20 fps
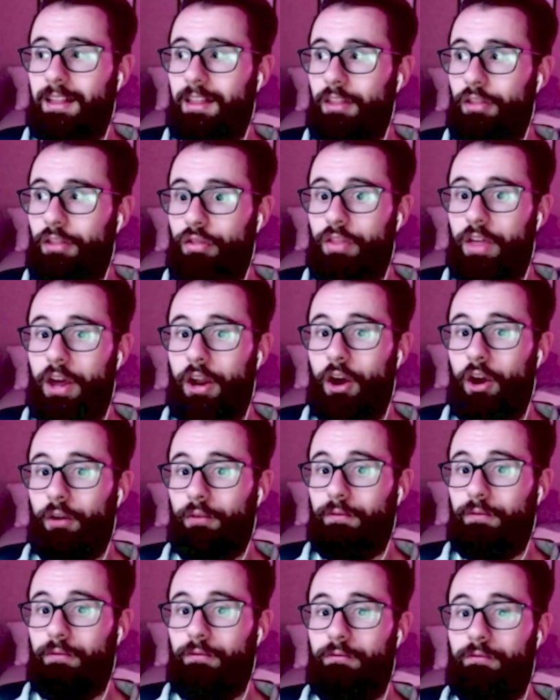that are
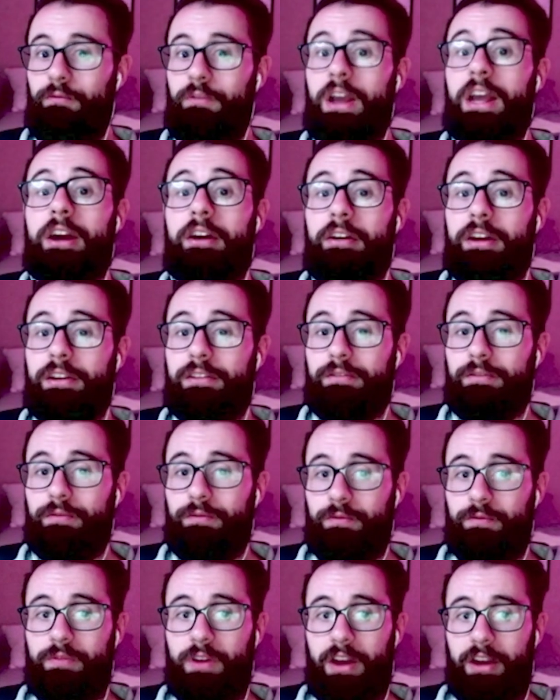very
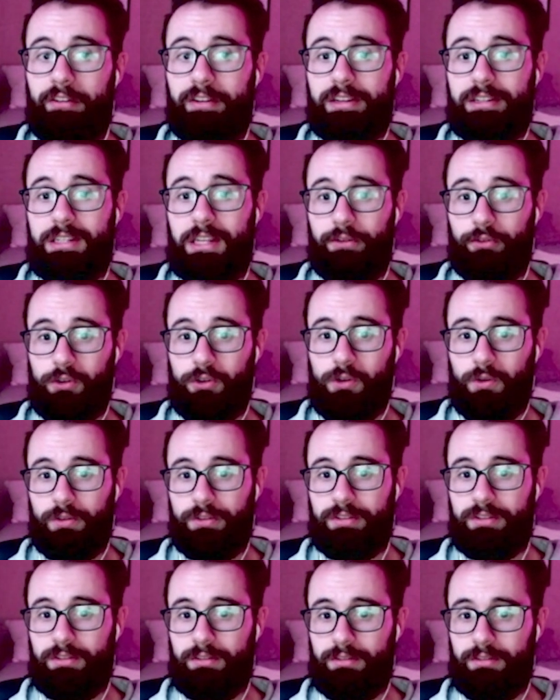
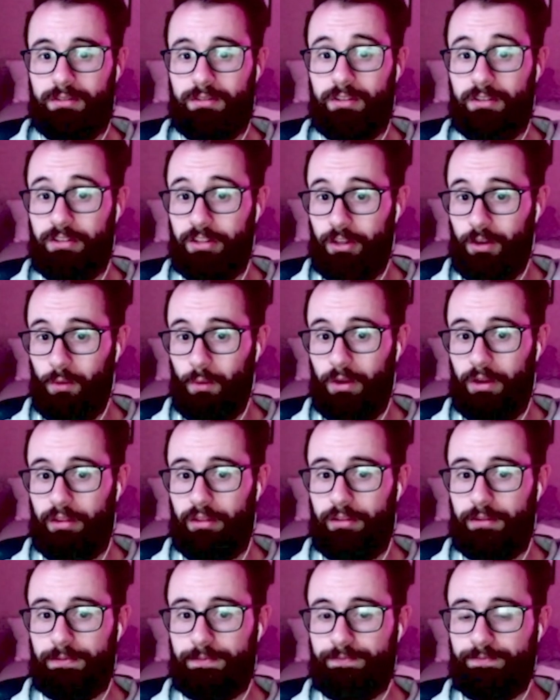difficult to deal with.